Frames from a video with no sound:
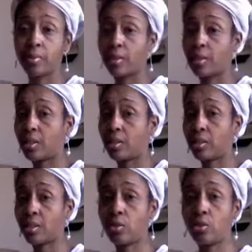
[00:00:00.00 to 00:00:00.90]
I
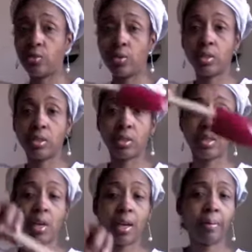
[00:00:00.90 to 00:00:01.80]
guess, I don't know if you can
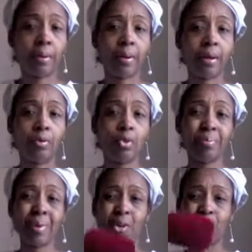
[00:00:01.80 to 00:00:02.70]
see. I'm
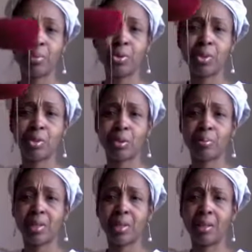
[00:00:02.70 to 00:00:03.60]
using my computer, so
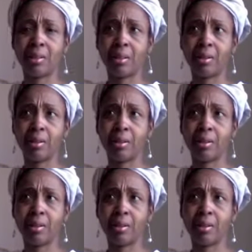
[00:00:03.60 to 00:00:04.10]
I'm scared that,